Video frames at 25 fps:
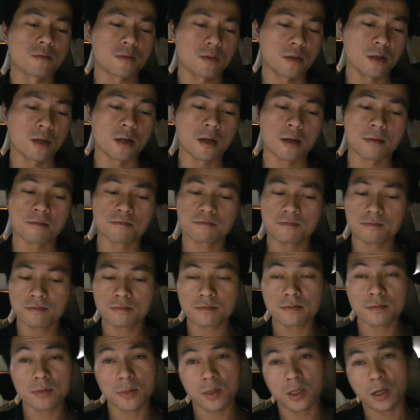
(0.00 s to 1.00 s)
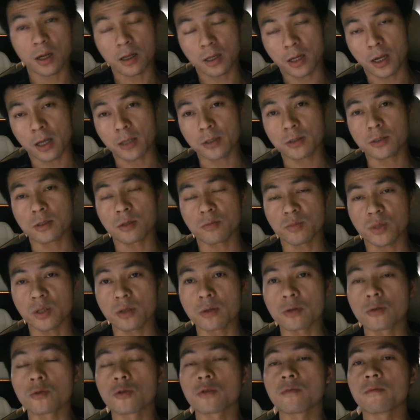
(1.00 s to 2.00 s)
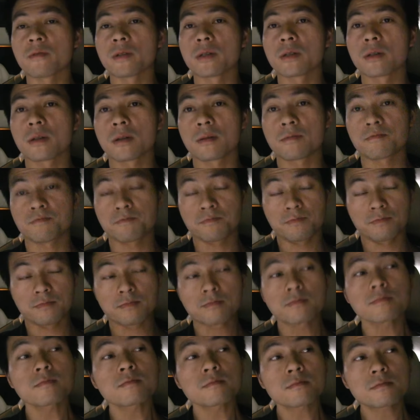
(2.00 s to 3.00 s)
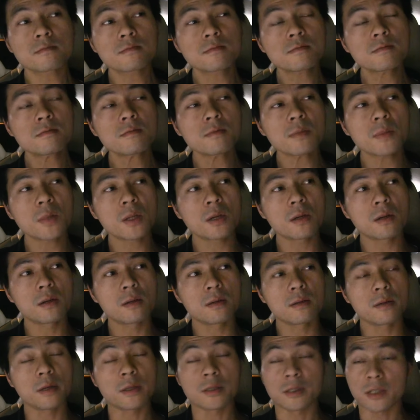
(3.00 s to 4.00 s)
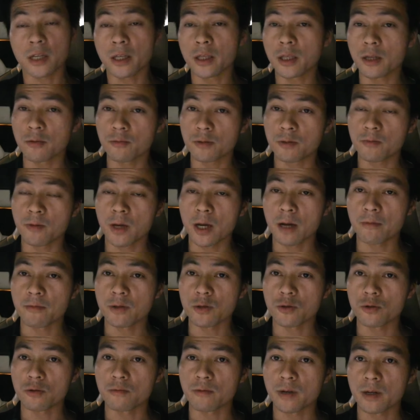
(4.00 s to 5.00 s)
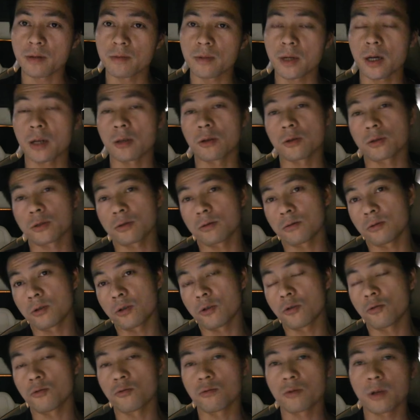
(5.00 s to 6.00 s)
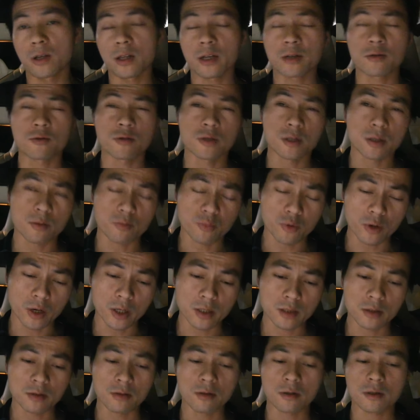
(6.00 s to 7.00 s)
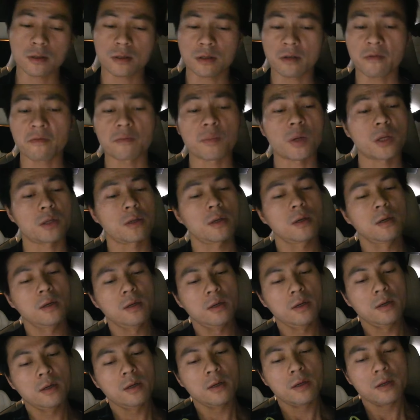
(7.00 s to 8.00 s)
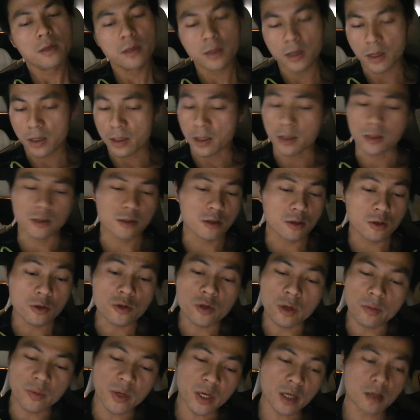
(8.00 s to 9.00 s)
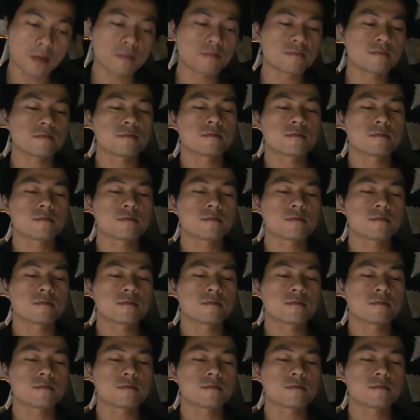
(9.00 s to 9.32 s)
Yeah, that has something to do with um, uh, incentives we have in Norway, and also low electricity price and all that stuff. But yeah, that's another topic.